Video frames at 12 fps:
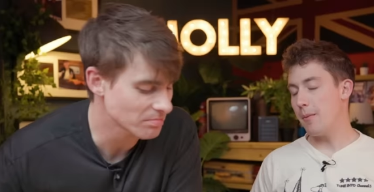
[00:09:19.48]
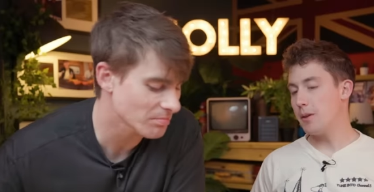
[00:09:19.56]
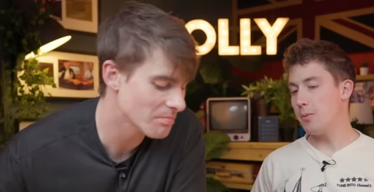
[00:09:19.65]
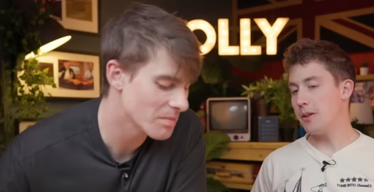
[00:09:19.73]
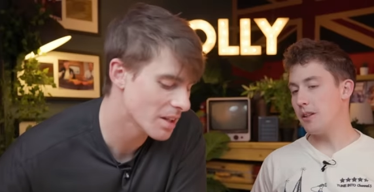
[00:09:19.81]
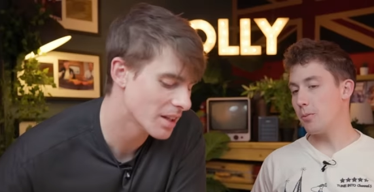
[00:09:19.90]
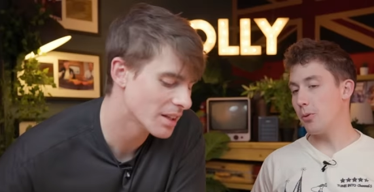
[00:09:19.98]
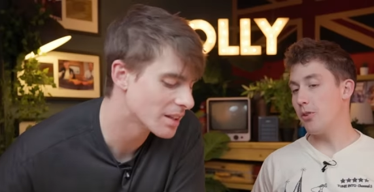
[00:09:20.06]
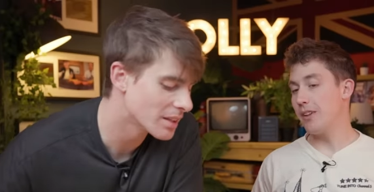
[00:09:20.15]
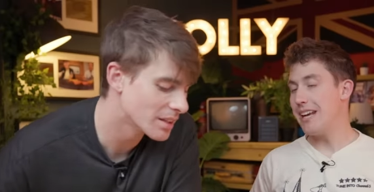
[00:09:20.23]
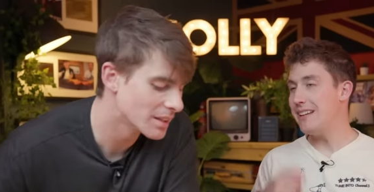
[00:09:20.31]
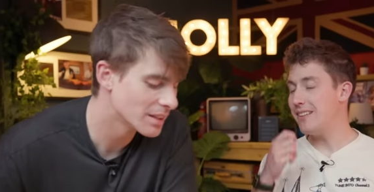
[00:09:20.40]
Speaker 1: happy to be
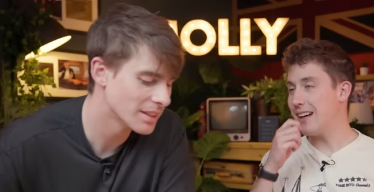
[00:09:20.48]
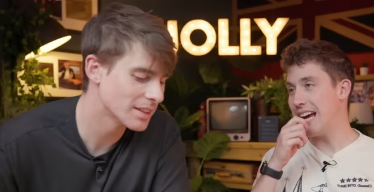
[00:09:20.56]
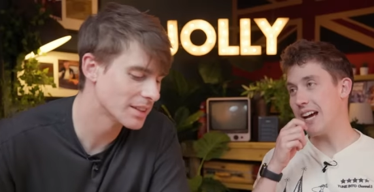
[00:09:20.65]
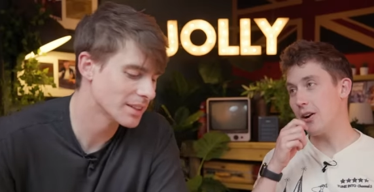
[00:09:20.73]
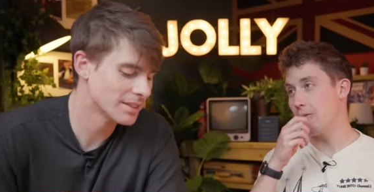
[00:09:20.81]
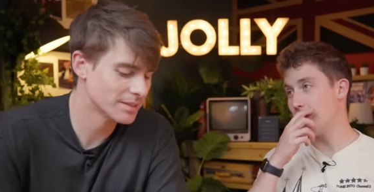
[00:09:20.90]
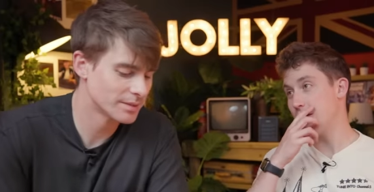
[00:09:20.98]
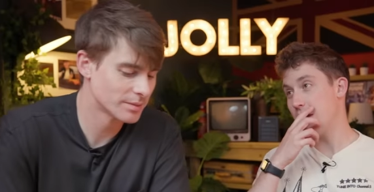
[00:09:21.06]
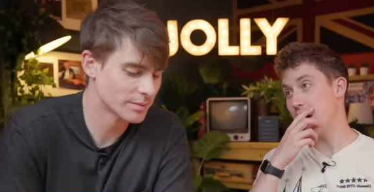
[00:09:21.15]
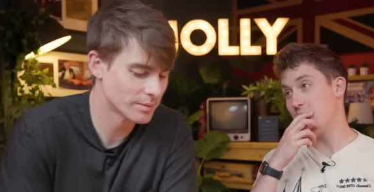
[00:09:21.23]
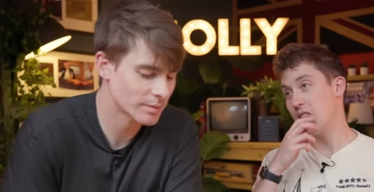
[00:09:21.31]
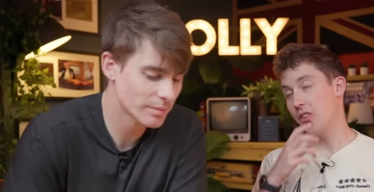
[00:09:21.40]
disproved. Eating an egg off a
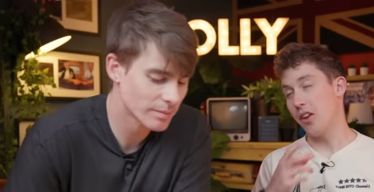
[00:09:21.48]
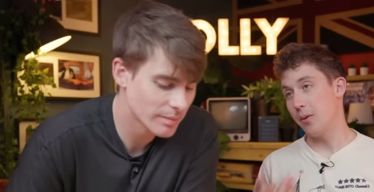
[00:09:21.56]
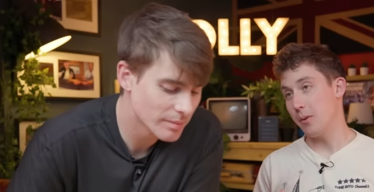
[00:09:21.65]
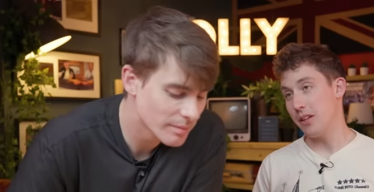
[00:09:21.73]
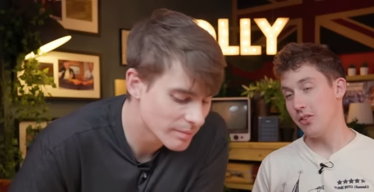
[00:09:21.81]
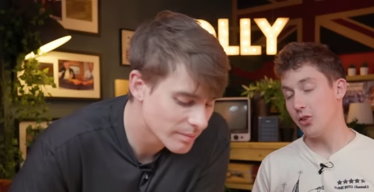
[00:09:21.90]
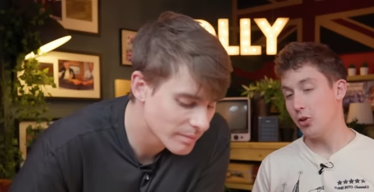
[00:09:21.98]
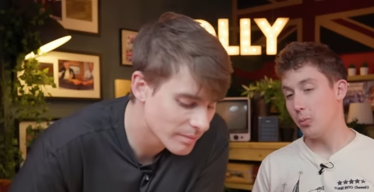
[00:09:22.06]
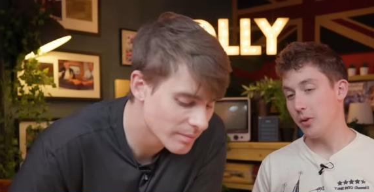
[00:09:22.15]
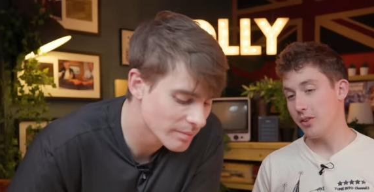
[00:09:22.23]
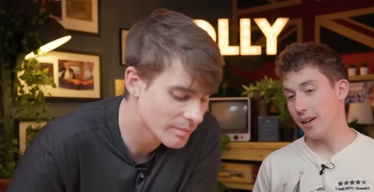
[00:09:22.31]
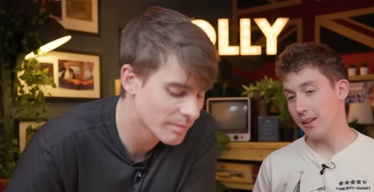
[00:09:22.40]
stick is gonna be
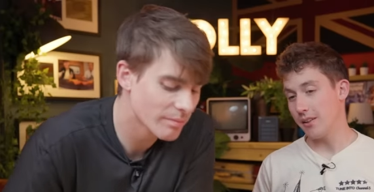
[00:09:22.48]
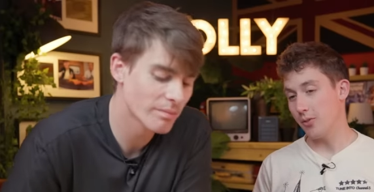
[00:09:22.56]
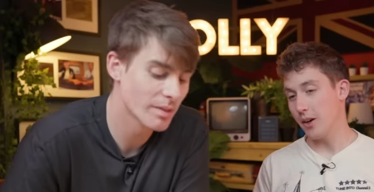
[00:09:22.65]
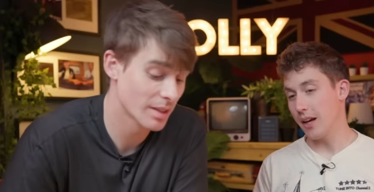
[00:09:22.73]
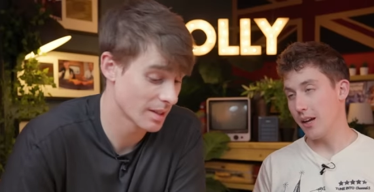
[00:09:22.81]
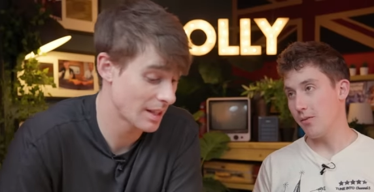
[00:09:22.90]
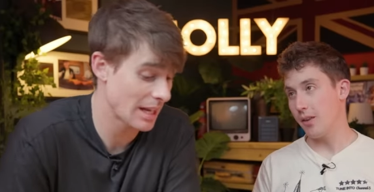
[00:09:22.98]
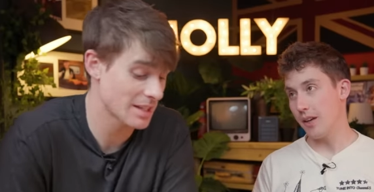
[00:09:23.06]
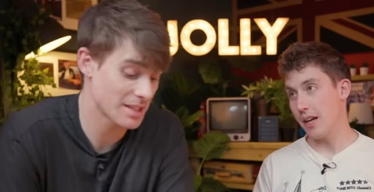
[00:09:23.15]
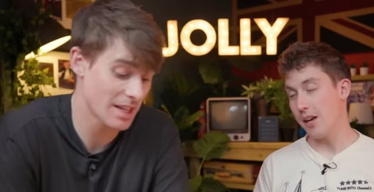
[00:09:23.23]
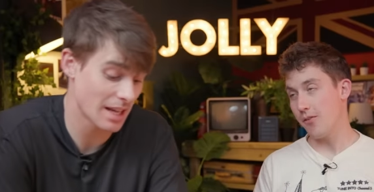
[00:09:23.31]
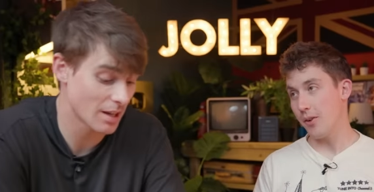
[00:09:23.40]
super satisfying if
Speaker 2: it
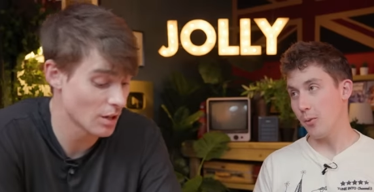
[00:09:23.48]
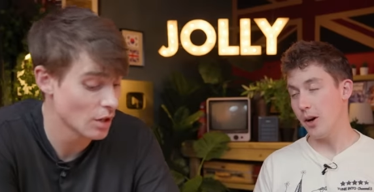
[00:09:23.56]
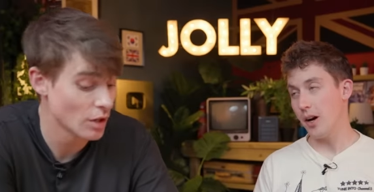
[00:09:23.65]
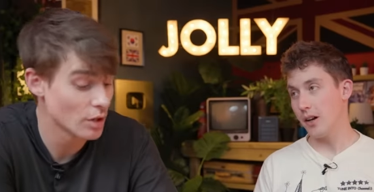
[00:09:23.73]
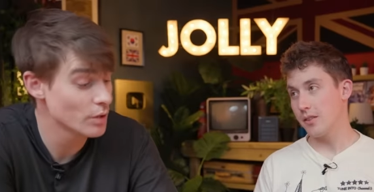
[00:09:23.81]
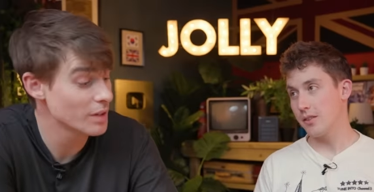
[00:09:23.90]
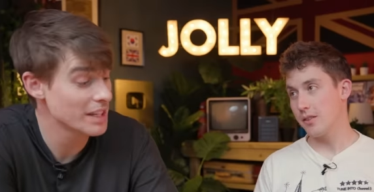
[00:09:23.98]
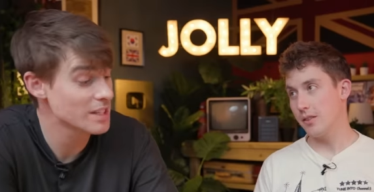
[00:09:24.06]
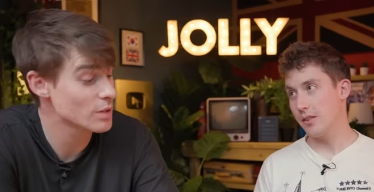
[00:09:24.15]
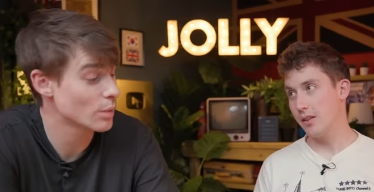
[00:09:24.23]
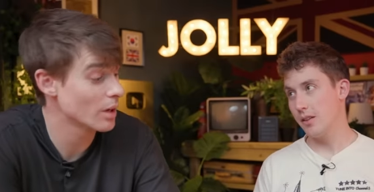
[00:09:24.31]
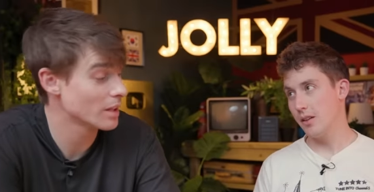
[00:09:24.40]
works. Who
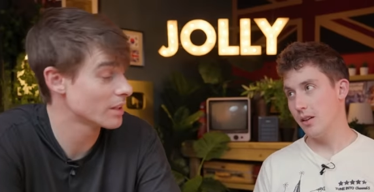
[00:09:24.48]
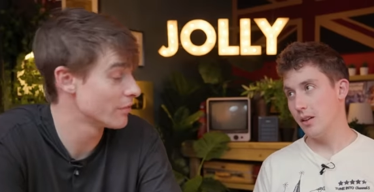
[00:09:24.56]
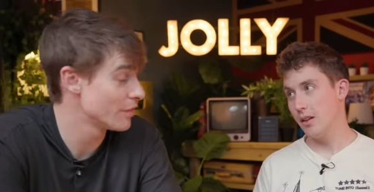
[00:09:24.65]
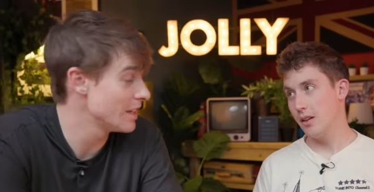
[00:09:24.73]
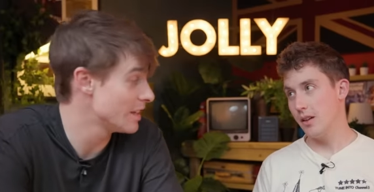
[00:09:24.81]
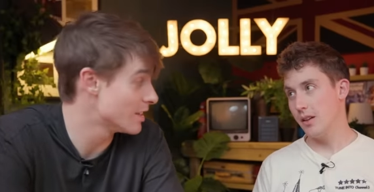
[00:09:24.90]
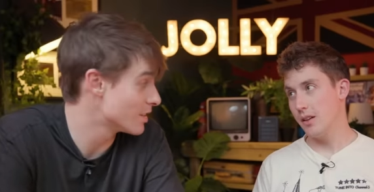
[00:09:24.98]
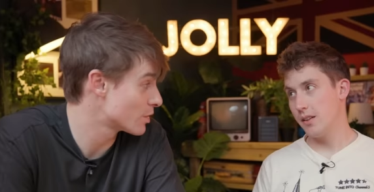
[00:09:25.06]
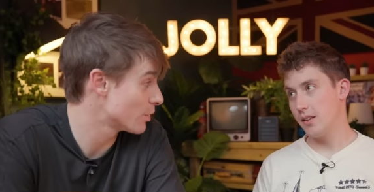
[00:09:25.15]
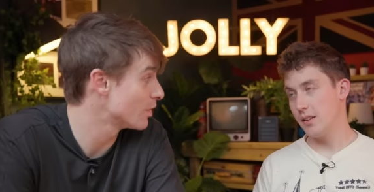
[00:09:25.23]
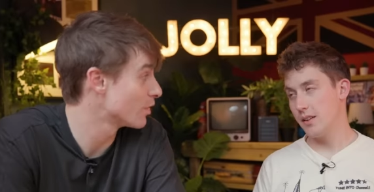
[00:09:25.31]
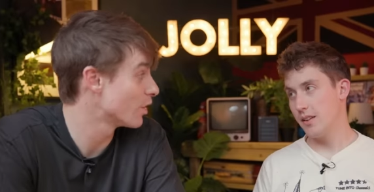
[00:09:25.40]
needs the word
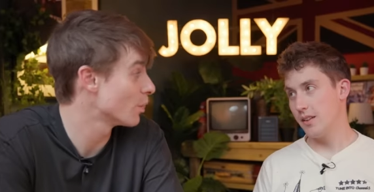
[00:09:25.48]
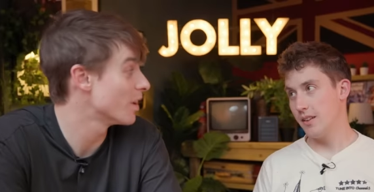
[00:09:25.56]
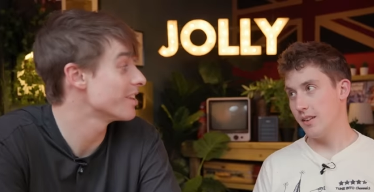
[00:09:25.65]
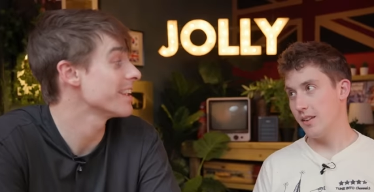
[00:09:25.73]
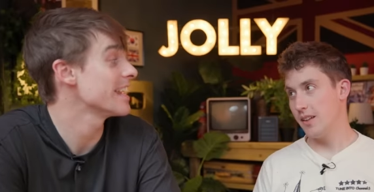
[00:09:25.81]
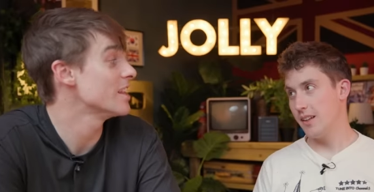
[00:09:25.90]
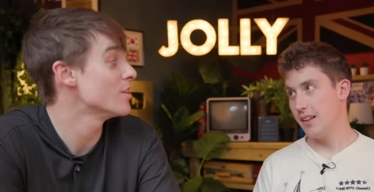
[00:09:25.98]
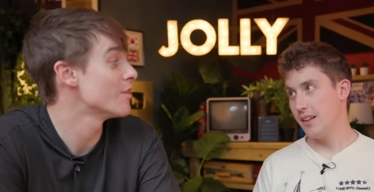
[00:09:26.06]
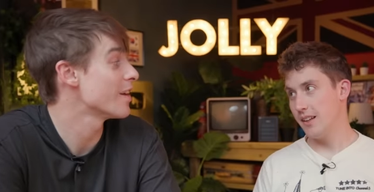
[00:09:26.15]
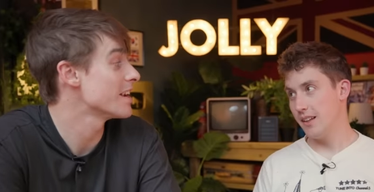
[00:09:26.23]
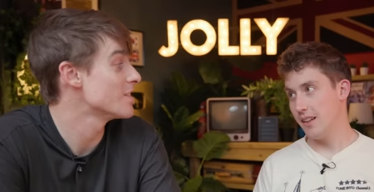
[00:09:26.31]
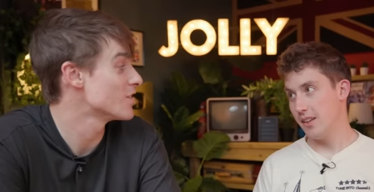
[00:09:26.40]
convenience when you've got the word
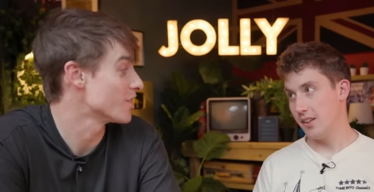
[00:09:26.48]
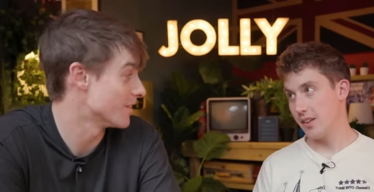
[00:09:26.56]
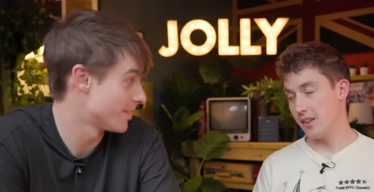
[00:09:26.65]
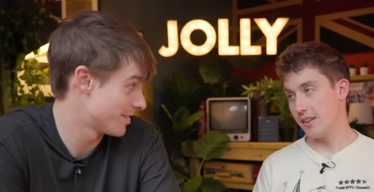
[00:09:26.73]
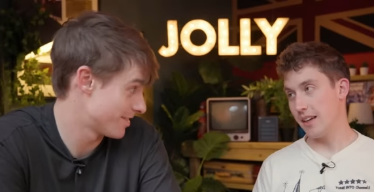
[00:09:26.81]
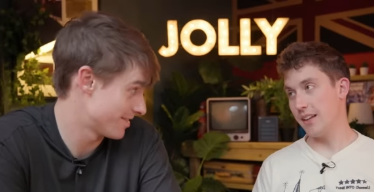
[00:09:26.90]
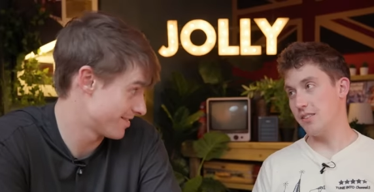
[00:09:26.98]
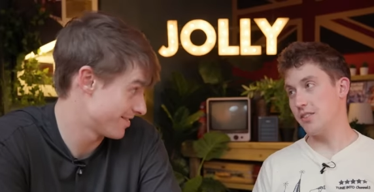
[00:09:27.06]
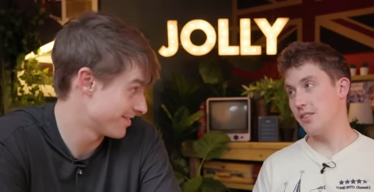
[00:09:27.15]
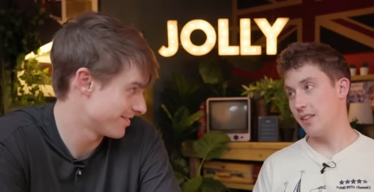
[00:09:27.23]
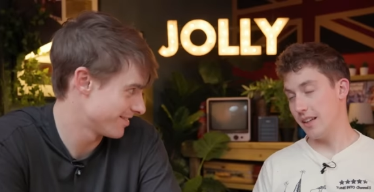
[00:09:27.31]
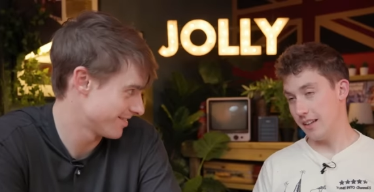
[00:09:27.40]
innovation?
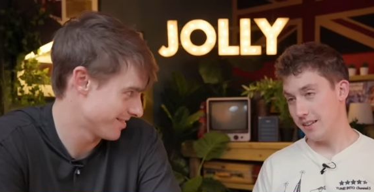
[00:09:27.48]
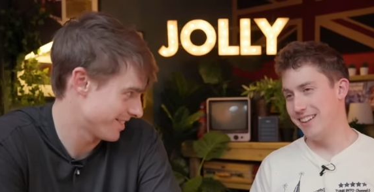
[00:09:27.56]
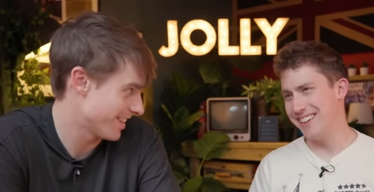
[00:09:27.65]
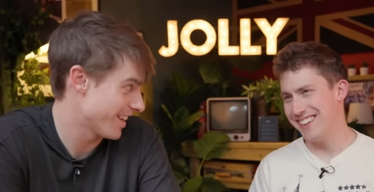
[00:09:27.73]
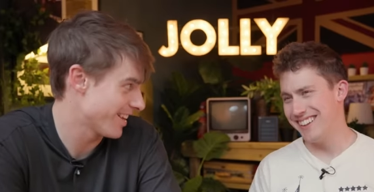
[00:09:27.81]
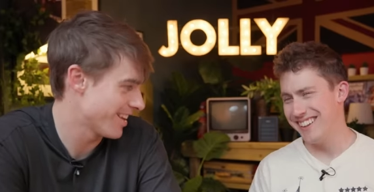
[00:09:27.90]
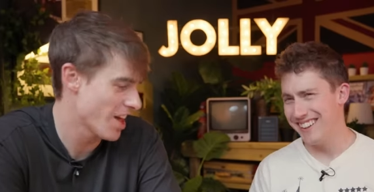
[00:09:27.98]
Speaker 1: That's yeah.